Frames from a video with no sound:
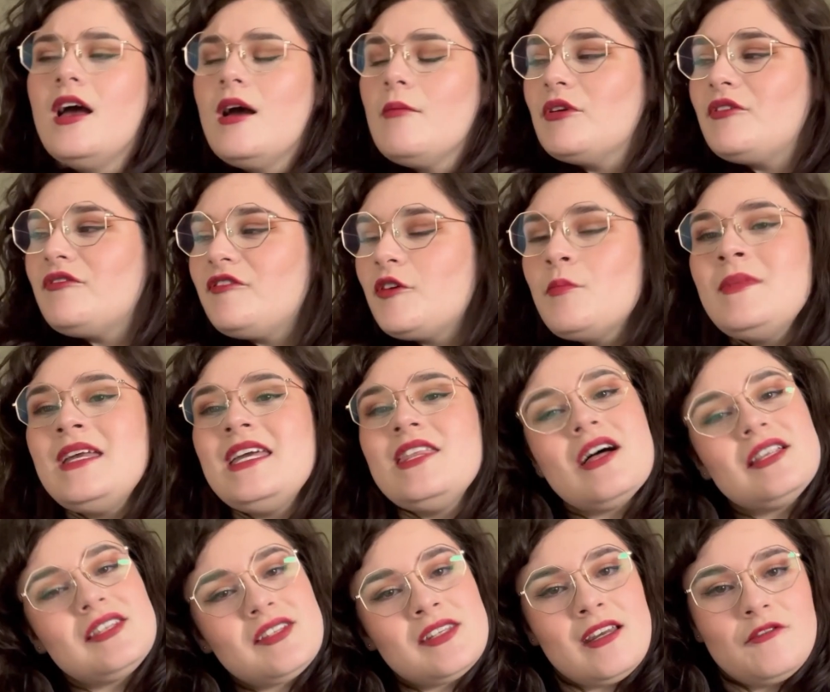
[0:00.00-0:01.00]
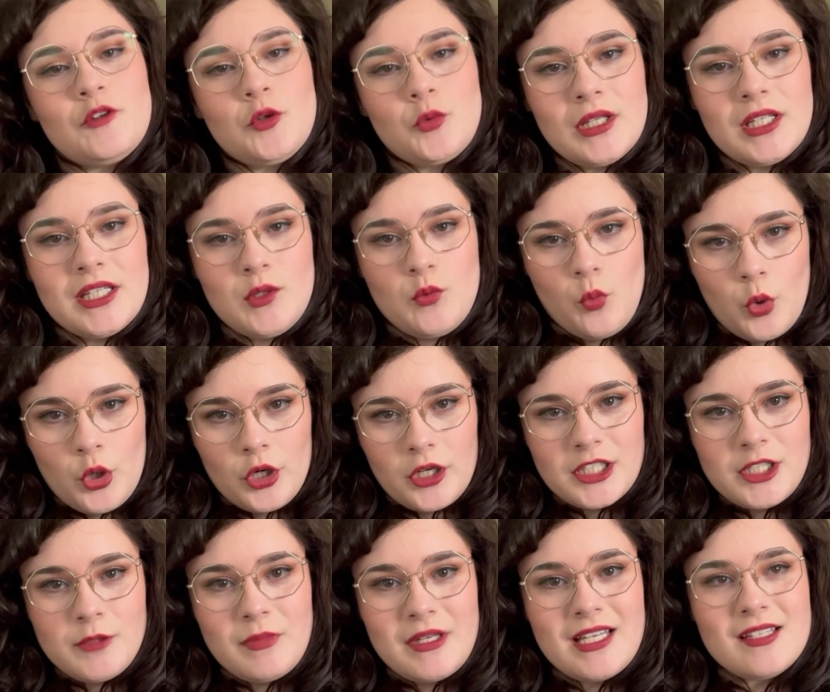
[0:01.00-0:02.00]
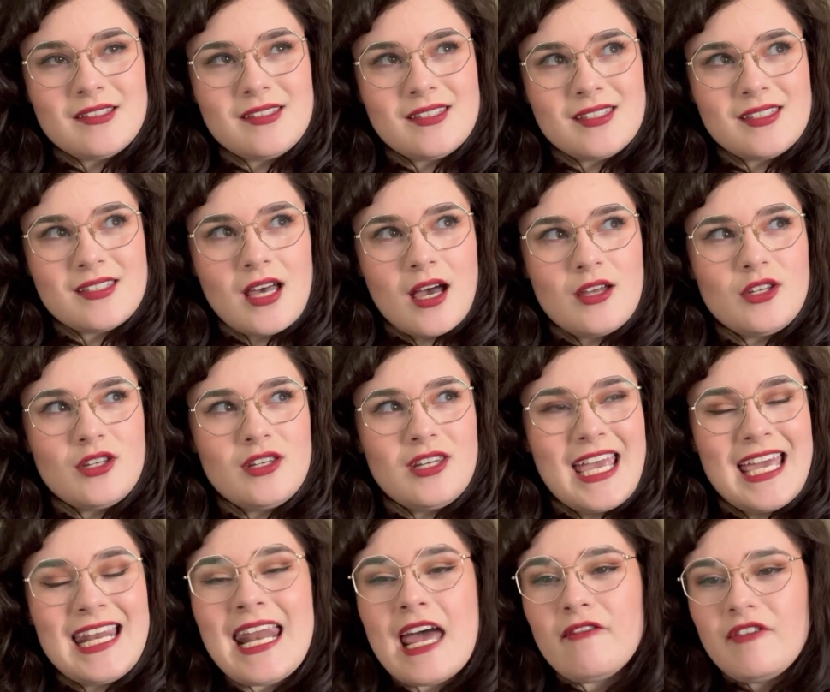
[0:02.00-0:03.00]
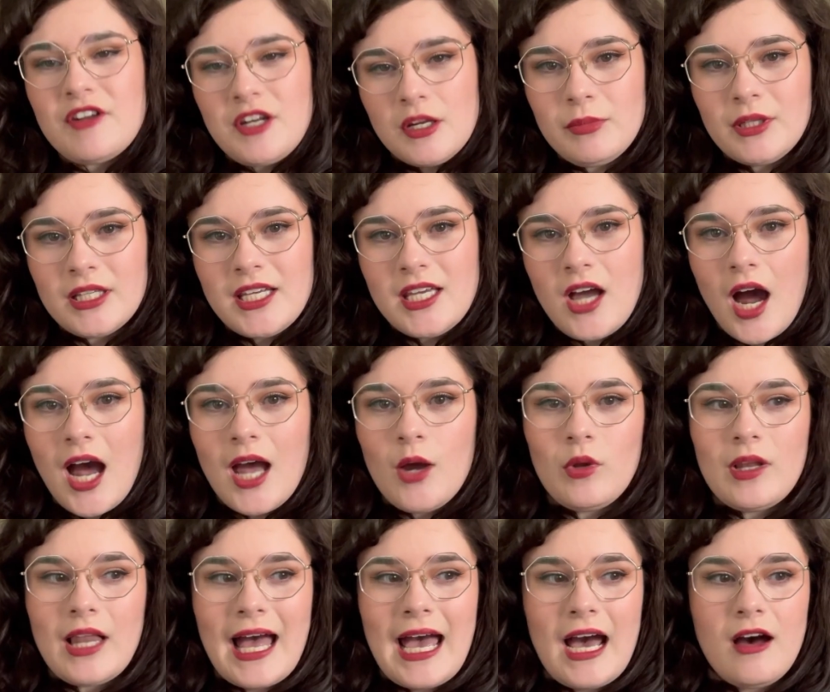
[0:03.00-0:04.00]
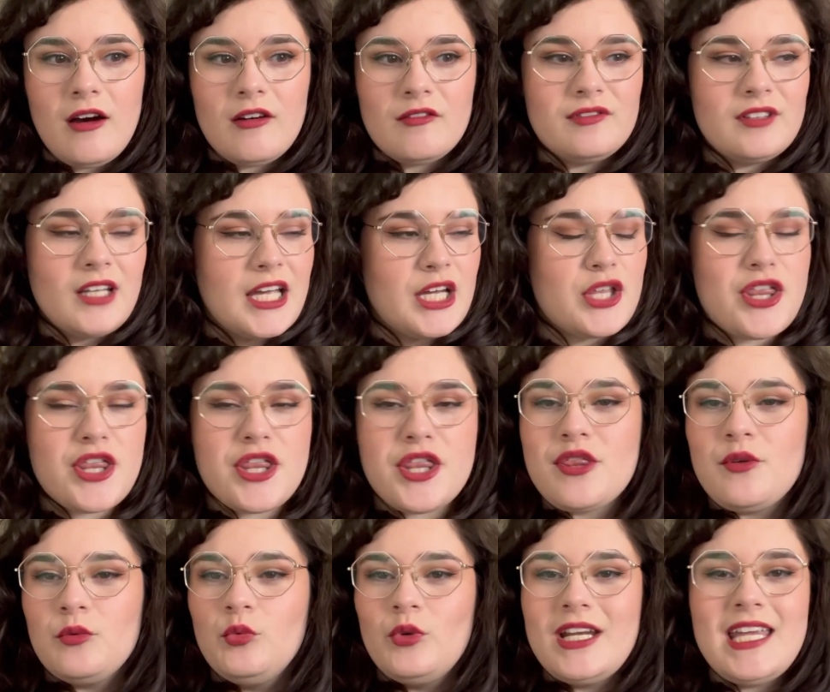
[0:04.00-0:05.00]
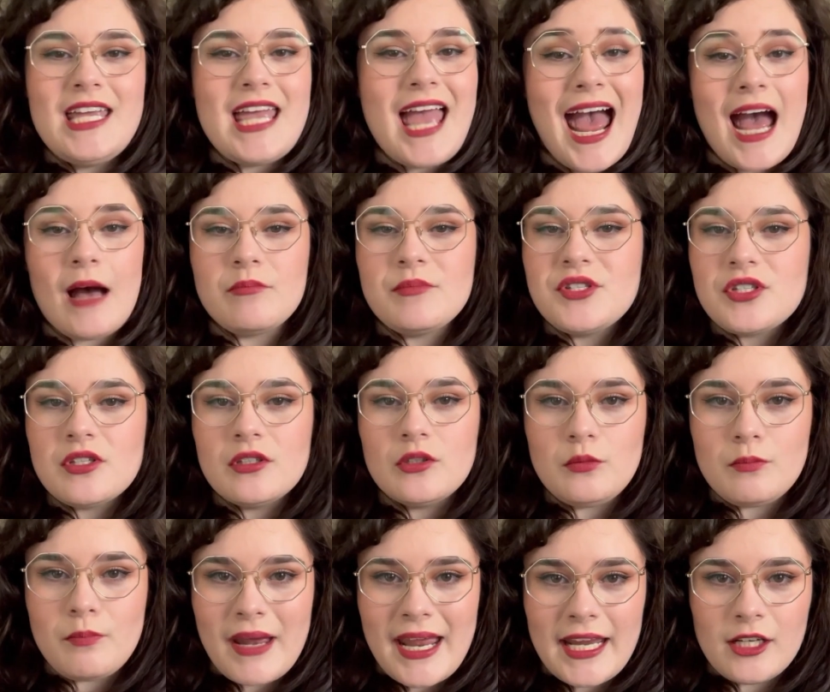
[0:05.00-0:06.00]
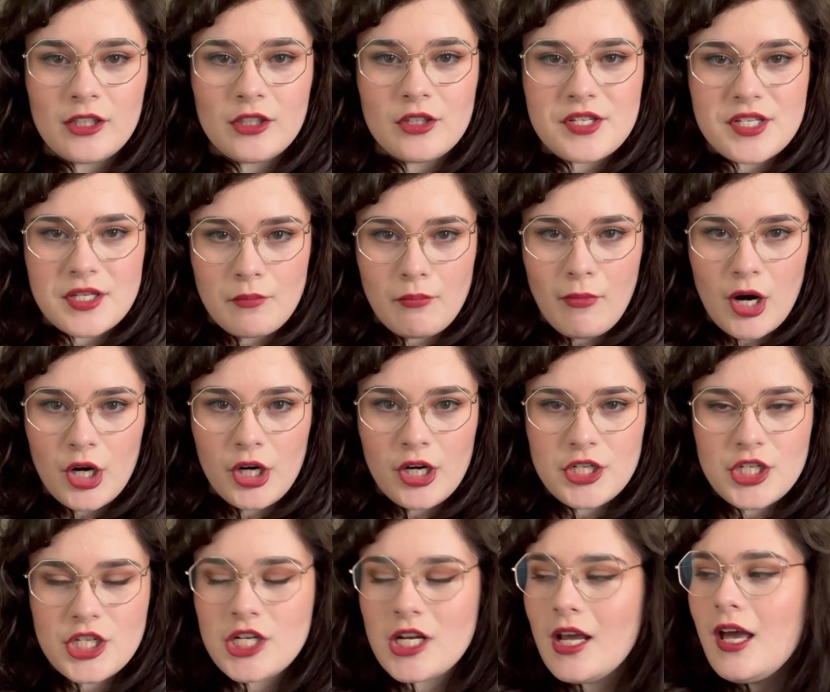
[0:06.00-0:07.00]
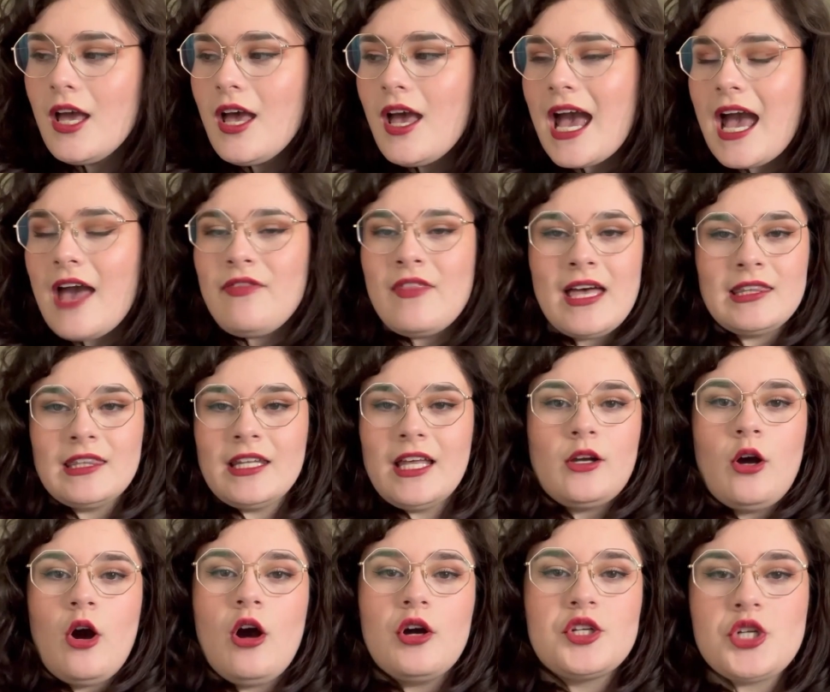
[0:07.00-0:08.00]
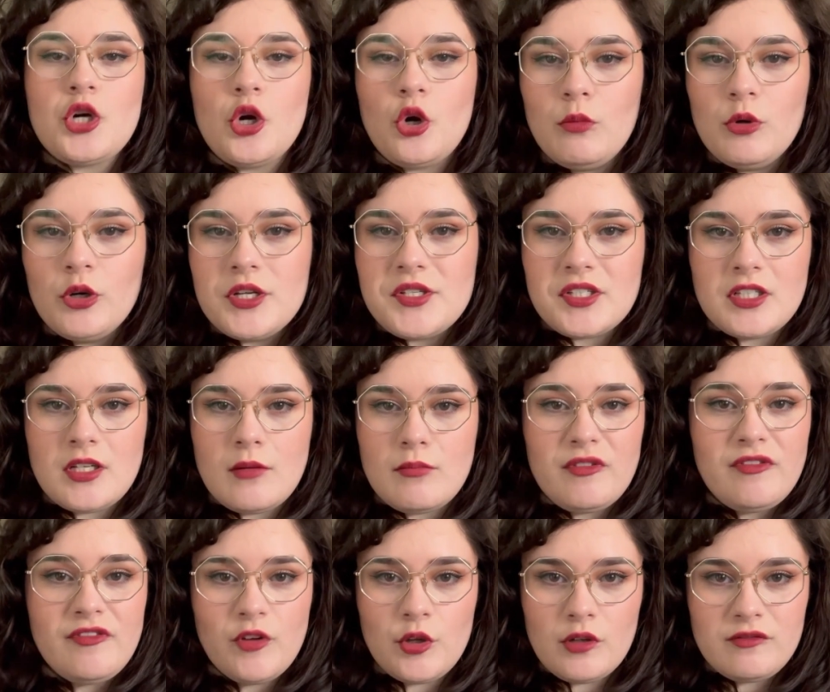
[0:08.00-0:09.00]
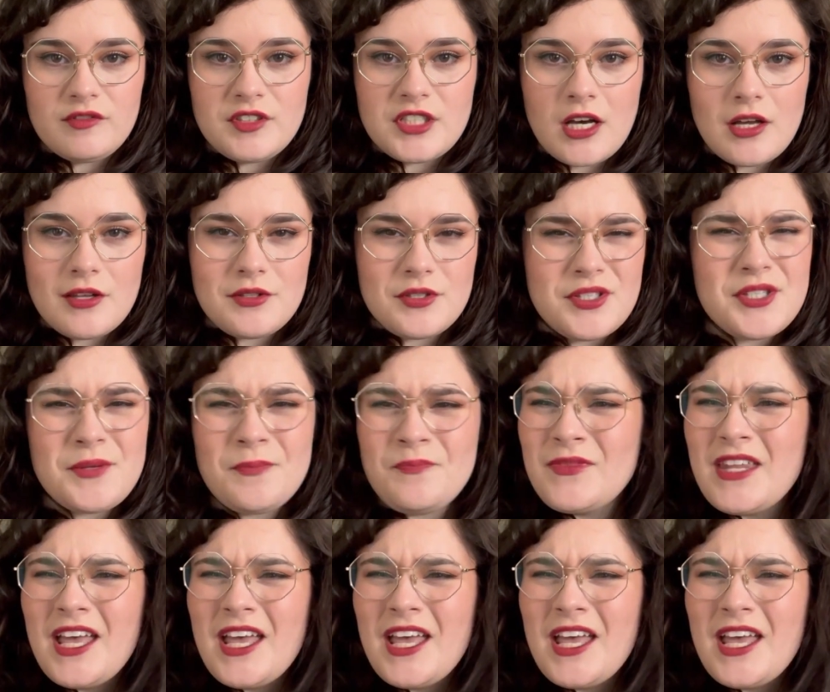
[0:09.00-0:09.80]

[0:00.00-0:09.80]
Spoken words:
But for me, that's never really worked because inevitably I will have like three absolute bangers in March and then like October is going to be full of duds.